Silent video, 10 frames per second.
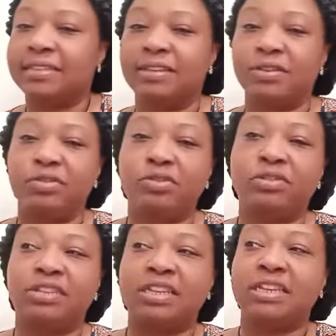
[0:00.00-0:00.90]
So you
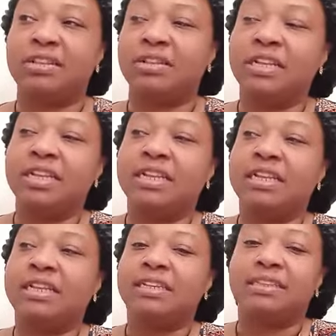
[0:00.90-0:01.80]
still
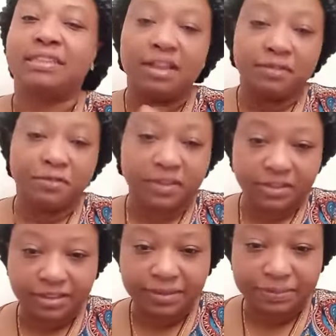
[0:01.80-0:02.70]

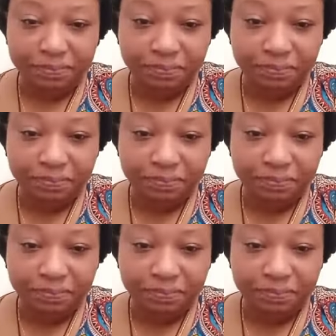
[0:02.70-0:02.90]
selfish